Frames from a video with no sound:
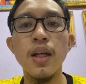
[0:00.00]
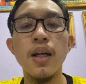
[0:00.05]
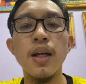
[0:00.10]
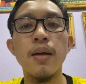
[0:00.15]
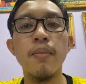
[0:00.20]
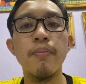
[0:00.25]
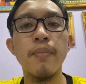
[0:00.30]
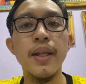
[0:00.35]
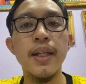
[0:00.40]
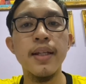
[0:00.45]

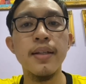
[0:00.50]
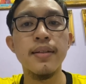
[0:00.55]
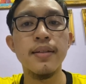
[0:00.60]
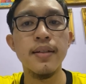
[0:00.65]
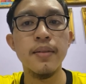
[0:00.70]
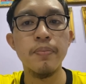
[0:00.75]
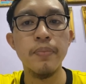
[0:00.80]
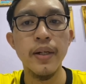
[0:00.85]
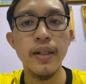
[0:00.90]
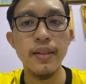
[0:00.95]
many
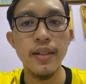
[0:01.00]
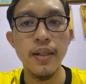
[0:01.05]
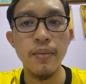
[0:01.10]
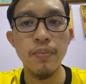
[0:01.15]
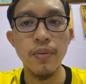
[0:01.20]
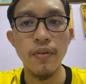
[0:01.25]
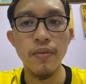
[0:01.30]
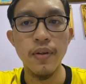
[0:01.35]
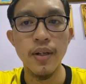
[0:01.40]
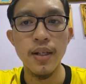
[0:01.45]
third-party
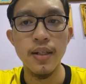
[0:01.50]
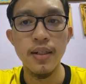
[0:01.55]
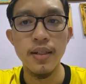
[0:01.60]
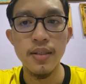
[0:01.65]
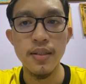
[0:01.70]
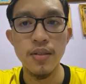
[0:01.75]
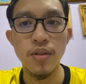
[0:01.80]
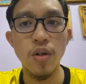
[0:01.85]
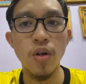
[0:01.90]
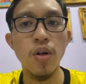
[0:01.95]

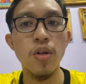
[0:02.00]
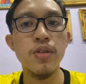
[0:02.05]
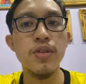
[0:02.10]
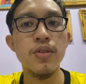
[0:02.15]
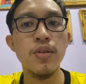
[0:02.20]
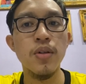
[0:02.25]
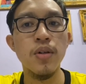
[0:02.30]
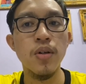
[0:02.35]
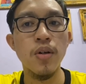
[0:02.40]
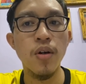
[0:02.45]
providers
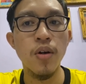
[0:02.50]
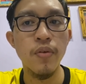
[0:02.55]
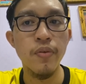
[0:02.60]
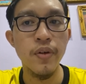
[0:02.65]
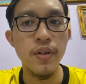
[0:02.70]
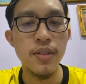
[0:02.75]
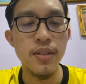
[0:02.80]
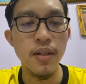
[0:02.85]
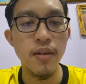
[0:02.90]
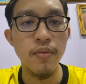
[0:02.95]
also
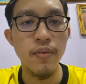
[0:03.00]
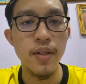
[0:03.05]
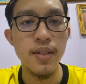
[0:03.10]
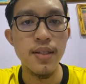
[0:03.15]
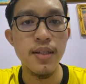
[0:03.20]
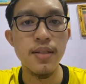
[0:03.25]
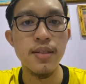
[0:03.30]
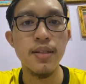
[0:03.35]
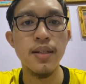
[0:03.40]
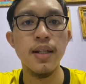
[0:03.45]
offer
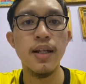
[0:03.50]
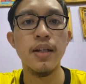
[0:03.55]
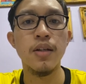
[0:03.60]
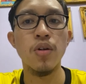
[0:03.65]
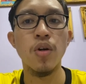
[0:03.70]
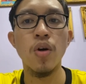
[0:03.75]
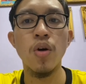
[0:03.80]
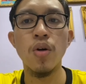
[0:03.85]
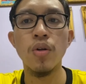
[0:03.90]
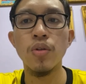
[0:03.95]
services like
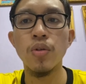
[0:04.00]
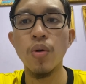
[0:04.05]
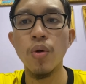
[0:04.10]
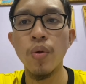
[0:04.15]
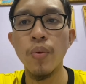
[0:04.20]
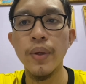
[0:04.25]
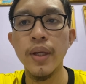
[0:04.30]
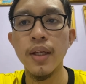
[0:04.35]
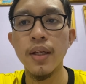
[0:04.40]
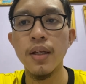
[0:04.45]

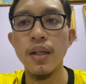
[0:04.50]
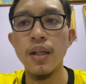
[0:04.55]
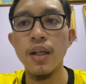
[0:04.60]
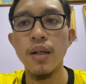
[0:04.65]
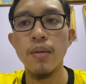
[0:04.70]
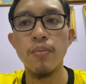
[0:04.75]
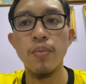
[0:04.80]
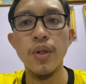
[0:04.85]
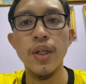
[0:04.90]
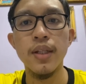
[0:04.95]
ongoing
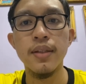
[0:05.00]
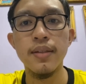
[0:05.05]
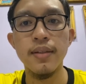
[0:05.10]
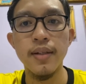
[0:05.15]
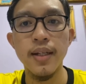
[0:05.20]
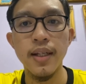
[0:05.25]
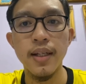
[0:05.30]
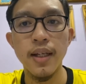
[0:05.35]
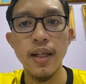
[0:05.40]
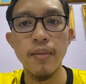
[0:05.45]

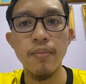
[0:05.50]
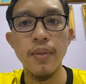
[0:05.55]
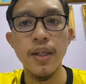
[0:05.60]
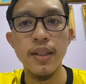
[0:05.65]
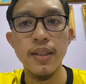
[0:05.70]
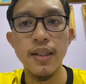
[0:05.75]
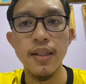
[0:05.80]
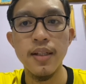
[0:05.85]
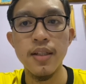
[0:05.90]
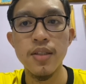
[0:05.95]
monitoring and
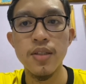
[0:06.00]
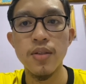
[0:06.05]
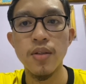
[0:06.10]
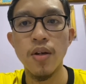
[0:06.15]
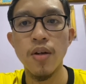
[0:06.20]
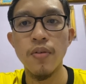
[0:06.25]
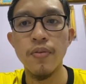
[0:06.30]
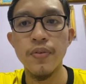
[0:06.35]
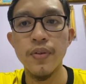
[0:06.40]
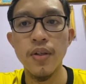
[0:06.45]
maintenance
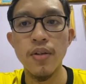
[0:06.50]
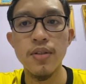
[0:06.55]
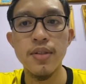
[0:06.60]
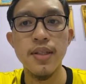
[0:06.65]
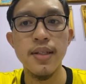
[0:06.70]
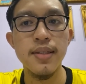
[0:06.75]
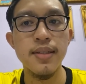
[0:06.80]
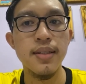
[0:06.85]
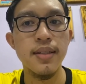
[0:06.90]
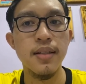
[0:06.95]
of your
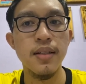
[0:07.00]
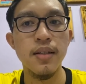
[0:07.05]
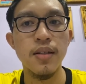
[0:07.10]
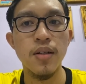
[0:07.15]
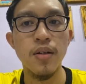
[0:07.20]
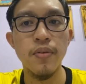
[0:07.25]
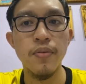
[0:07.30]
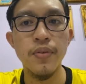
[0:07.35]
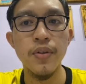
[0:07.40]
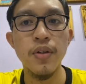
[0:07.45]

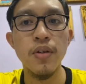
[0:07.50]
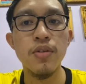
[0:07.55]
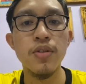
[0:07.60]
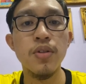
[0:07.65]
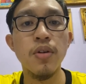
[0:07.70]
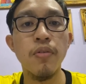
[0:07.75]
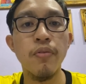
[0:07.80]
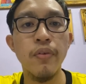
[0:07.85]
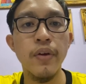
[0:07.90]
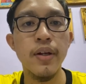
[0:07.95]

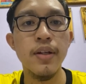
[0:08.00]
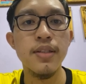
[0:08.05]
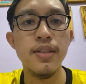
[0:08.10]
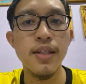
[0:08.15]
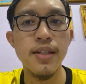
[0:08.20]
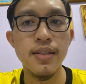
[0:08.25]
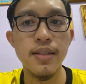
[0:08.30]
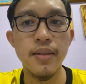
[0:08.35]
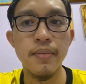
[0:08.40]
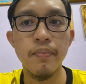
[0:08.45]
software
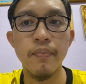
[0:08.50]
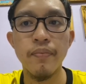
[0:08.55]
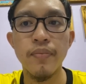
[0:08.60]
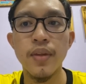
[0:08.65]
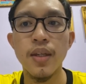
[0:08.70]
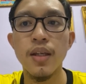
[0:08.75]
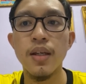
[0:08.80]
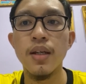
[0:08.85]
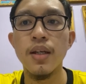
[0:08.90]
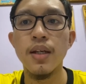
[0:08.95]
system.
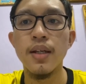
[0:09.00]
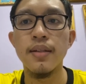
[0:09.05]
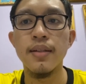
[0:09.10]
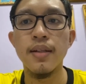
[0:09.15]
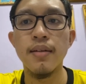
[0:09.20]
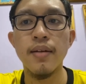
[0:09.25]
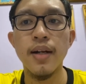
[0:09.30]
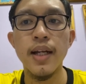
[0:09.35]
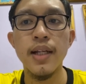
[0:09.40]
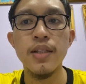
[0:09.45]

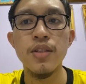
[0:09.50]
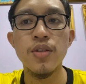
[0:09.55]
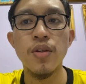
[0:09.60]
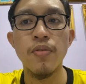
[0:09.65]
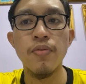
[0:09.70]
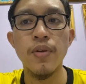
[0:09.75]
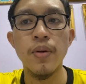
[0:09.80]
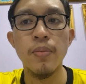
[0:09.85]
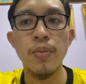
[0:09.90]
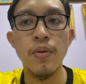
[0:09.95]
The right
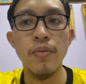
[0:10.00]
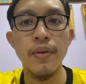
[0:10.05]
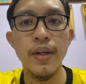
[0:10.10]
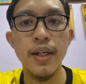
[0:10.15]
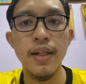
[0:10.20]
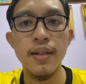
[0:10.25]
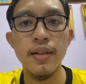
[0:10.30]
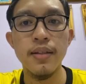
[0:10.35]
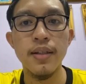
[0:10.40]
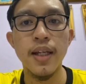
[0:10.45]
software
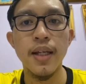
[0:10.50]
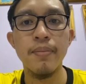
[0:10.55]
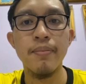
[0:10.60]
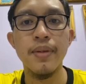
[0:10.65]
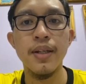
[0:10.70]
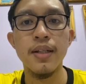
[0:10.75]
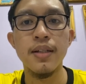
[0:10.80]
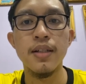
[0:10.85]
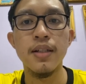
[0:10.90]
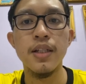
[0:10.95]
provider can
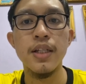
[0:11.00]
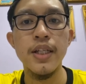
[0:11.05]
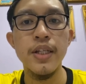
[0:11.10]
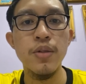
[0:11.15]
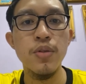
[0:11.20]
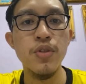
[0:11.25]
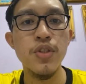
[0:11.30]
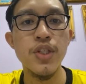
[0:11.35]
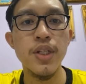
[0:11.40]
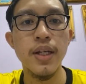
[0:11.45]
be a
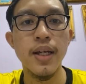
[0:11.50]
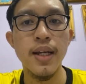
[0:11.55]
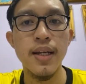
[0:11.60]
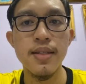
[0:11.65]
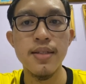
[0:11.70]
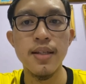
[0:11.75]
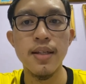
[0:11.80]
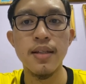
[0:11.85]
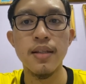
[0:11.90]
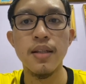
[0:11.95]
huge
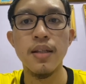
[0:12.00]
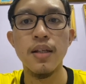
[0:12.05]
asset